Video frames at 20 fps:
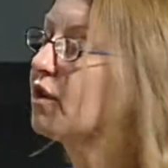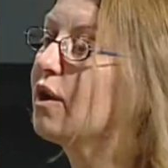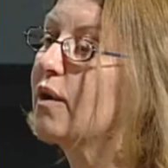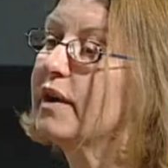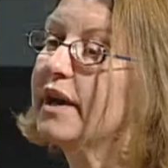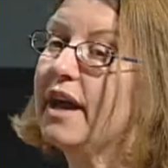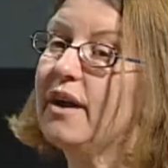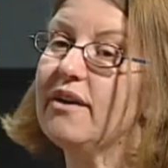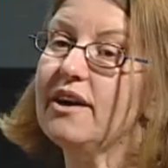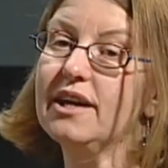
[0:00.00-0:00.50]

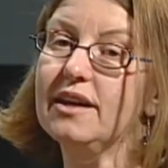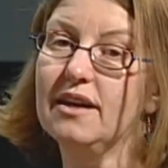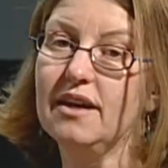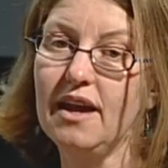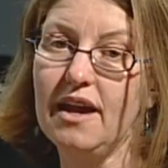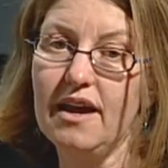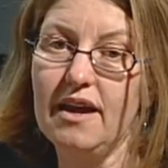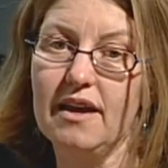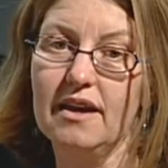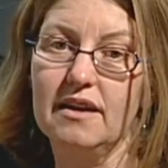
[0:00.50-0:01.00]
going out
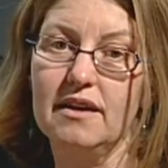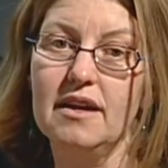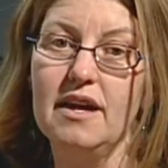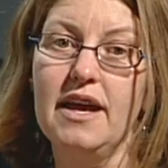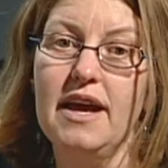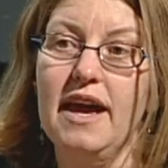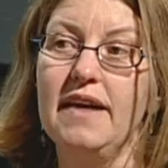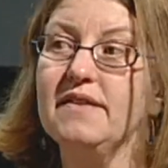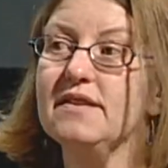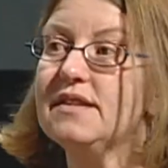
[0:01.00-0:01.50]
again,
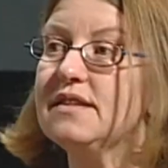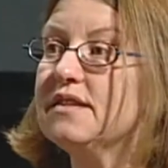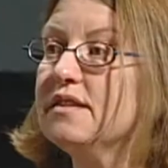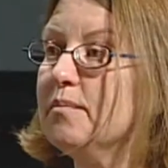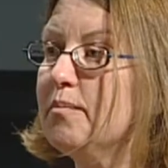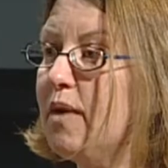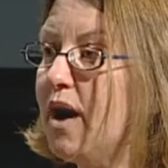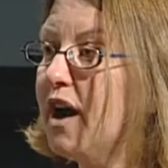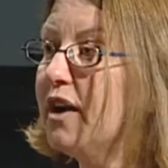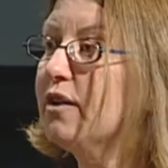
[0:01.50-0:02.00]
and this is a
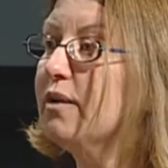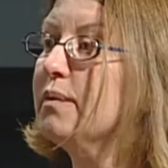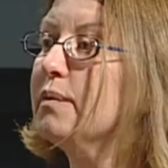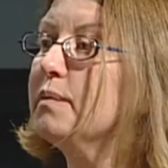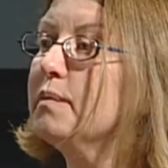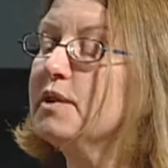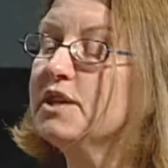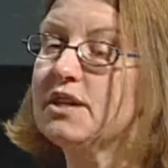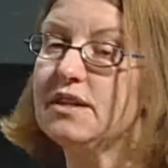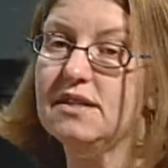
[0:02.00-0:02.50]
model
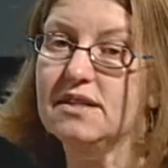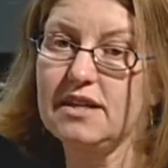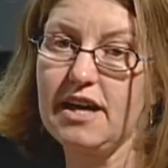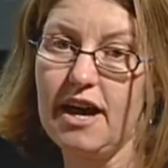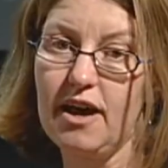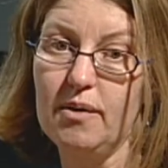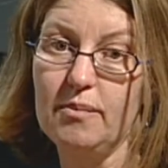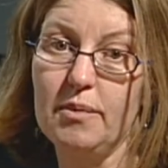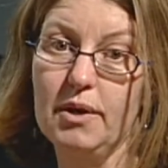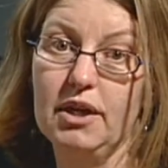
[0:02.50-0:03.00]
which is
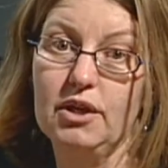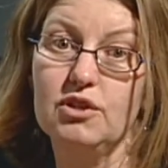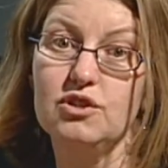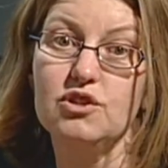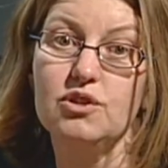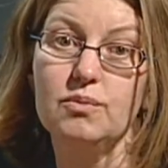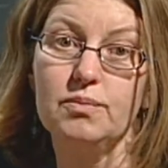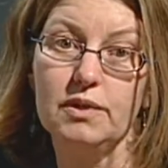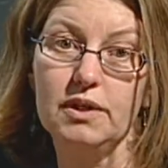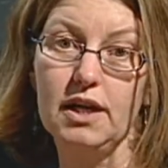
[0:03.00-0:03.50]
now being
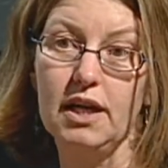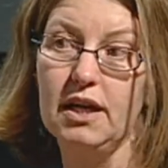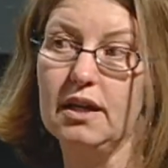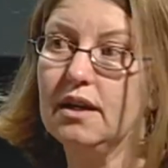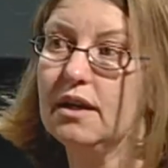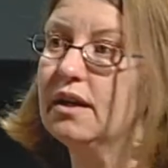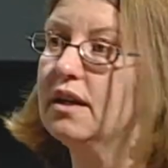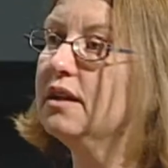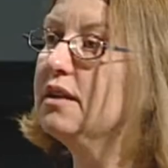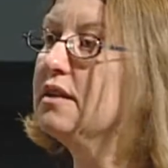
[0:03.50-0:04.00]

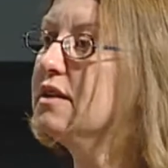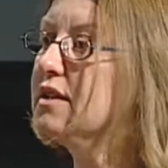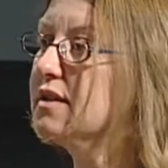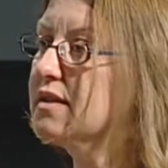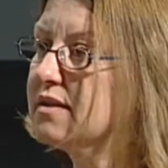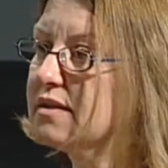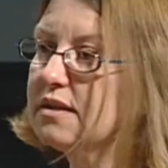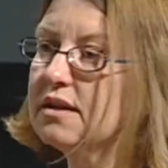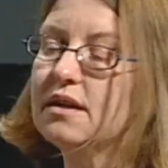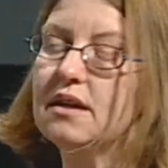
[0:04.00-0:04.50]
duplicated in
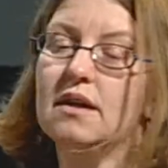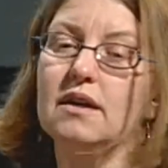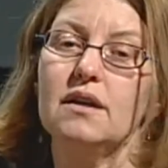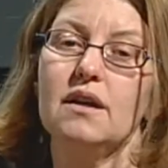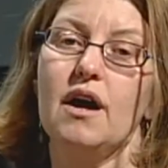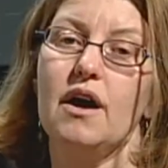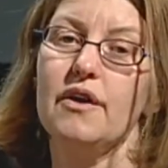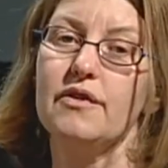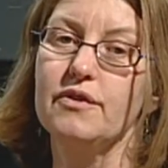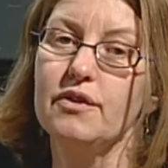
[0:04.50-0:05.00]
DC and
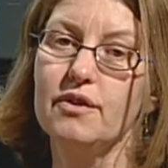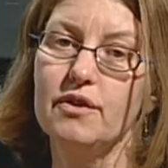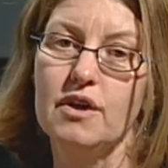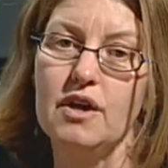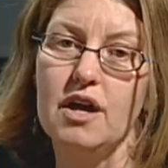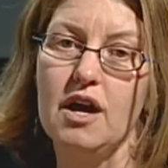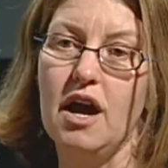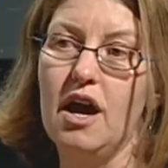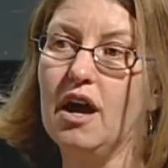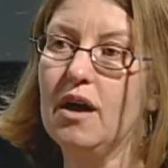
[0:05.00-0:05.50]
other
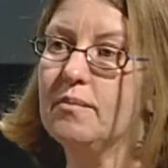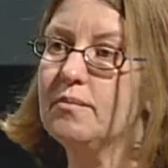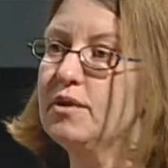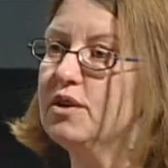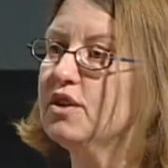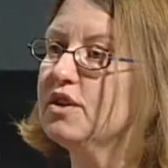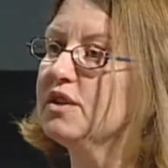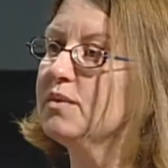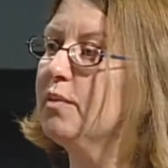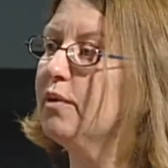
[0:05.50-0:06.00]

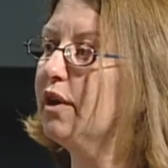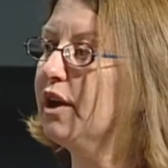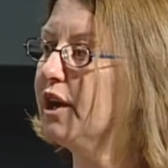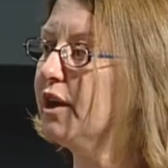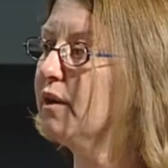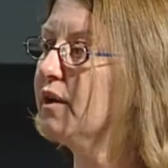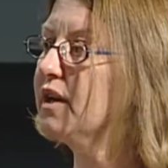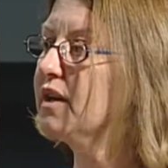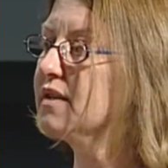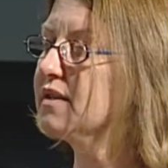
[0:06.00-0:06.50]
municipal
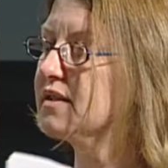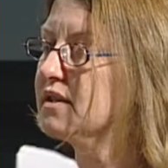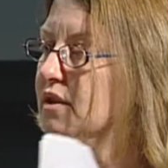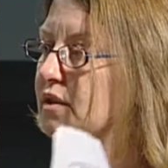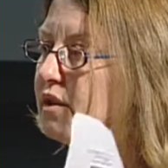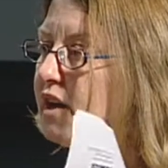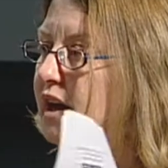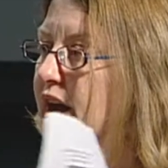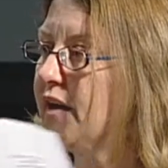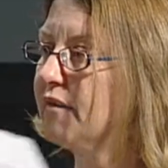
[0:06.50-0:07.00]
areas
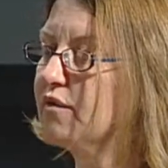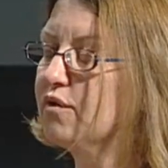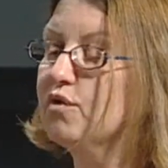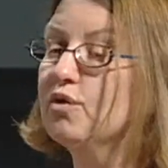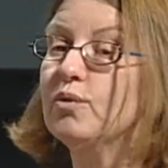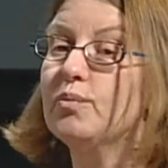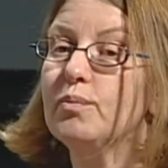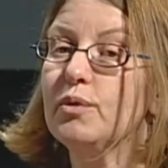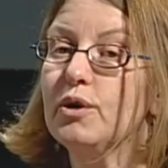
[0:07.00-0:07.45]
to have group